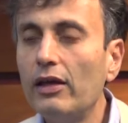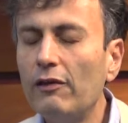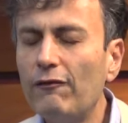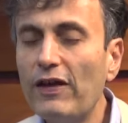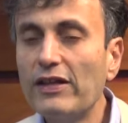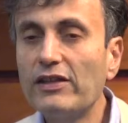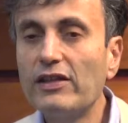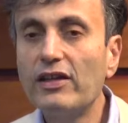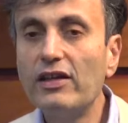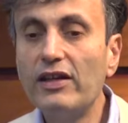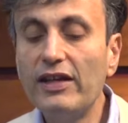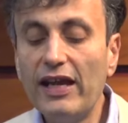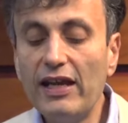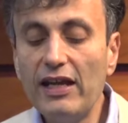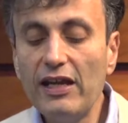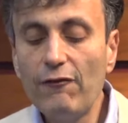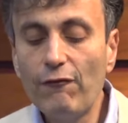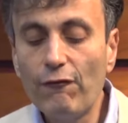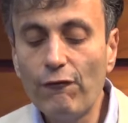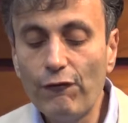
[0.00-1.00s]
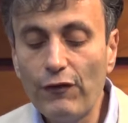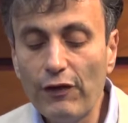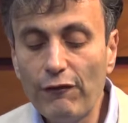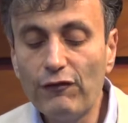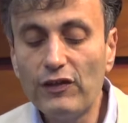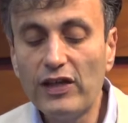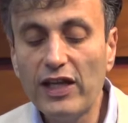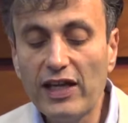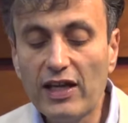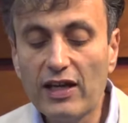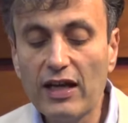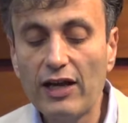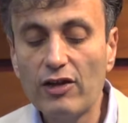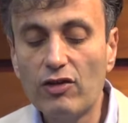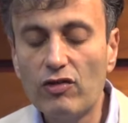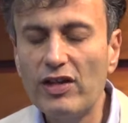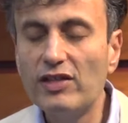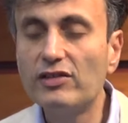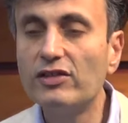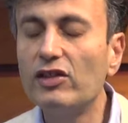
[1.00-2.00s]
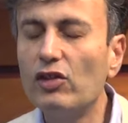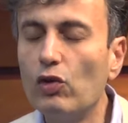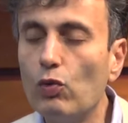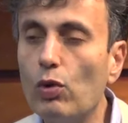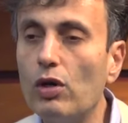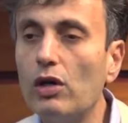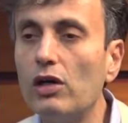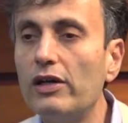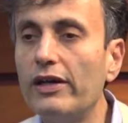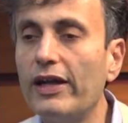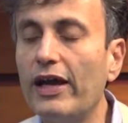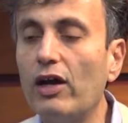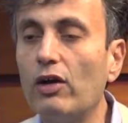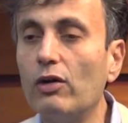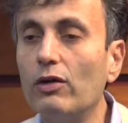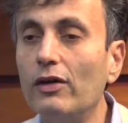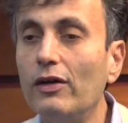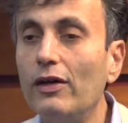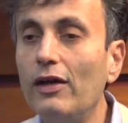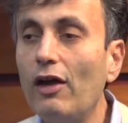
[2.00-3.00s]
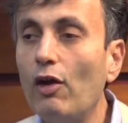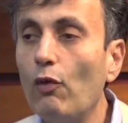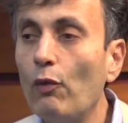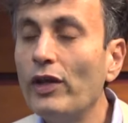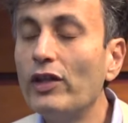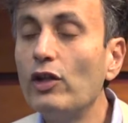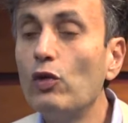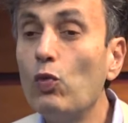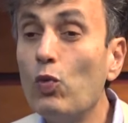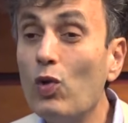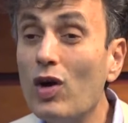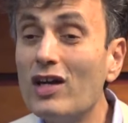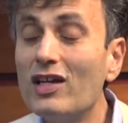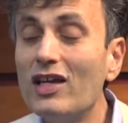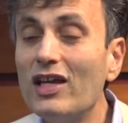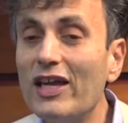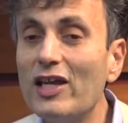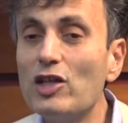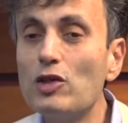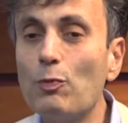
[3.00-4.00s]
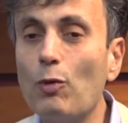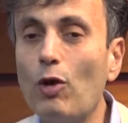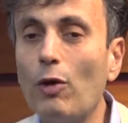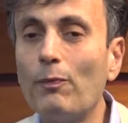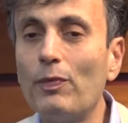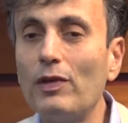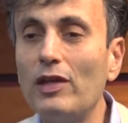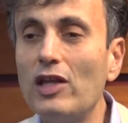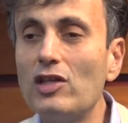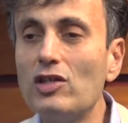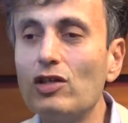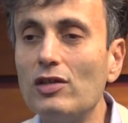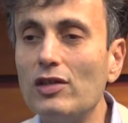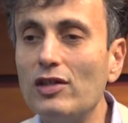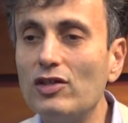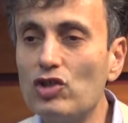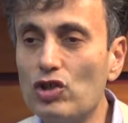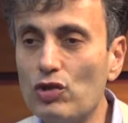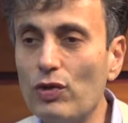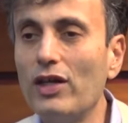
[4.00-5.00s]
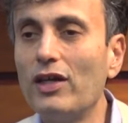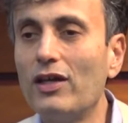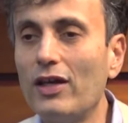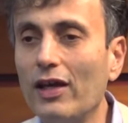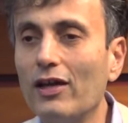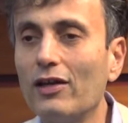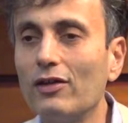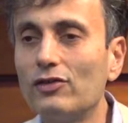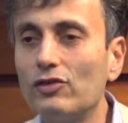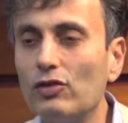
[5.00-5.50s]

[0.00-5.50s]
In fact, there are nearly 50 countries in the world now where the working age population is shrinking.